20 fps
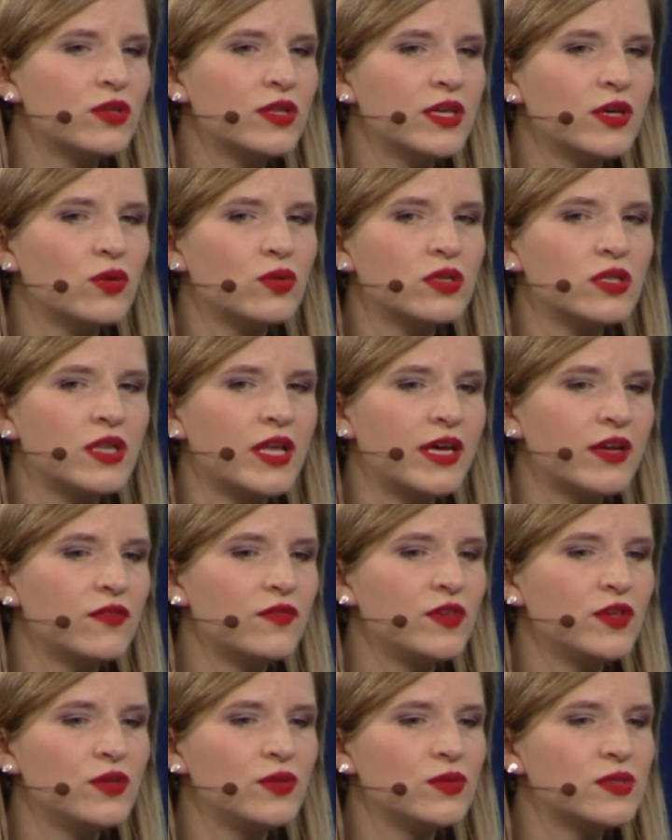They hold a lot of
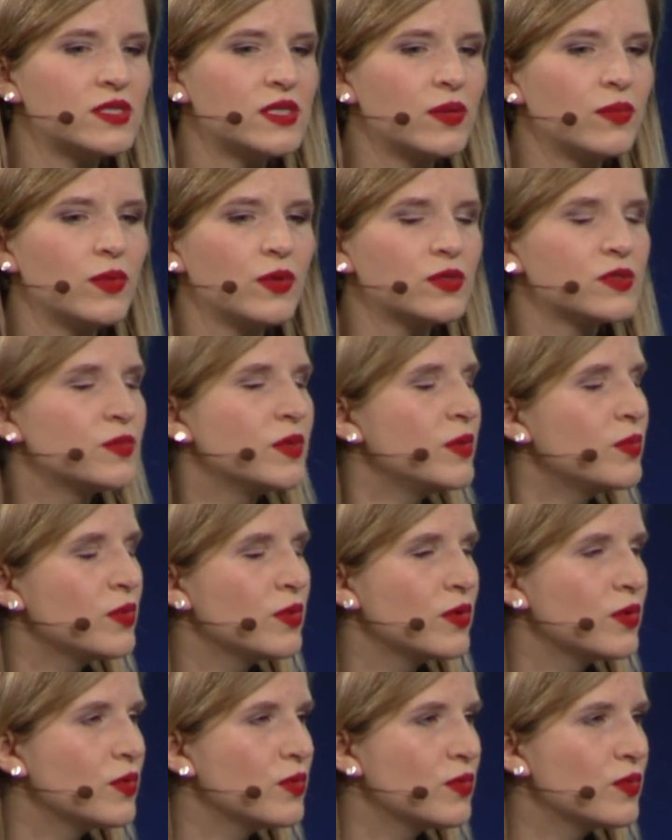views that most
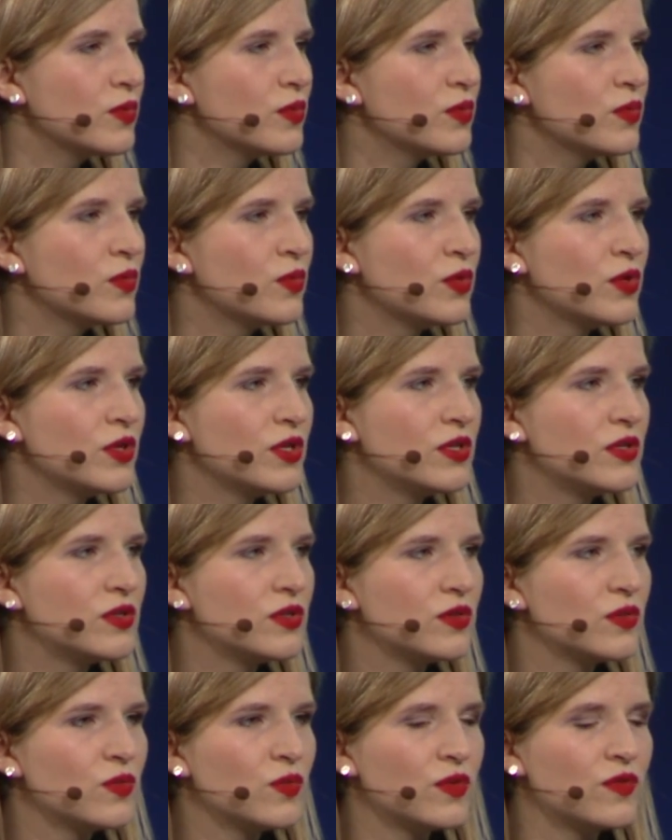people
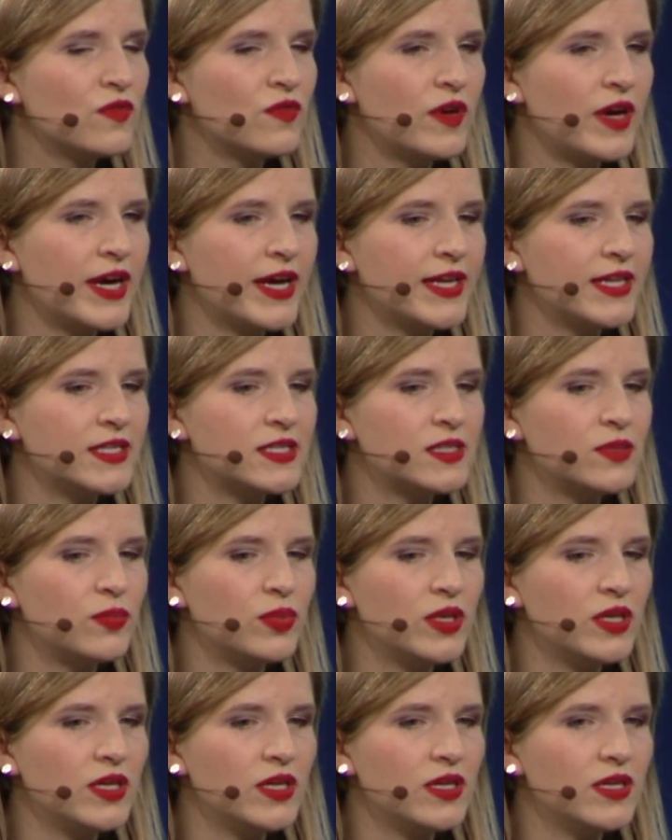would find to
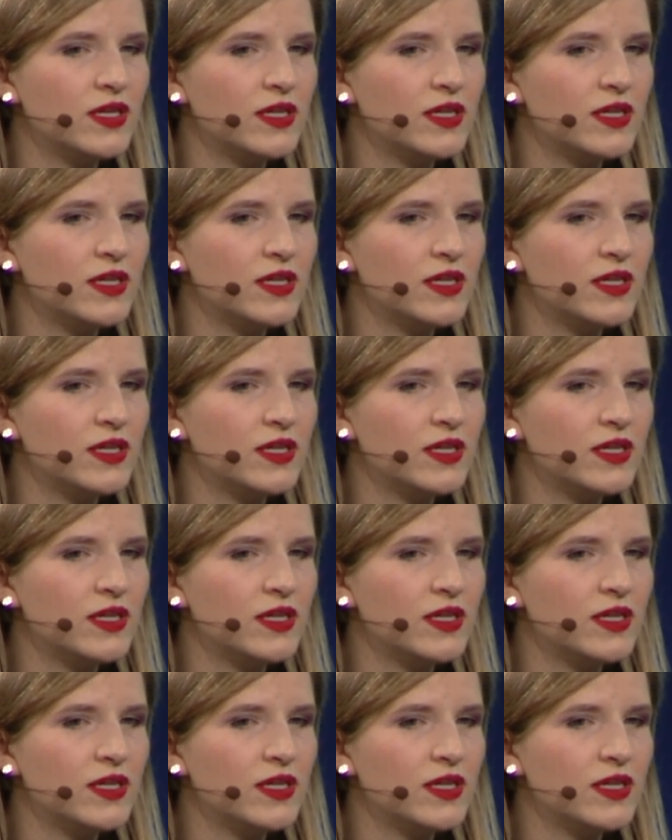be